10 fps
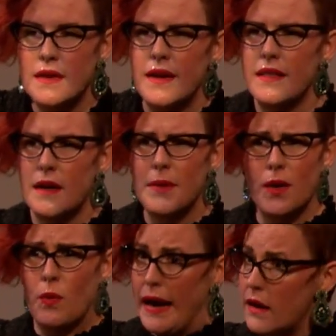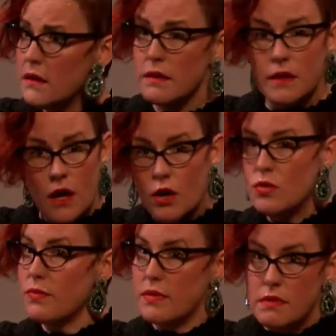And then I'm like, well, you
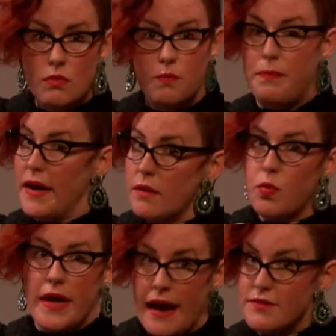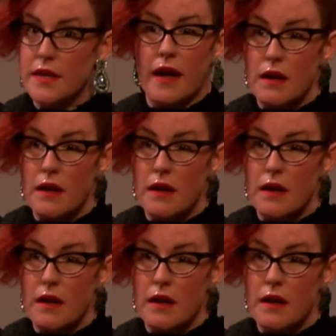know, but we have to get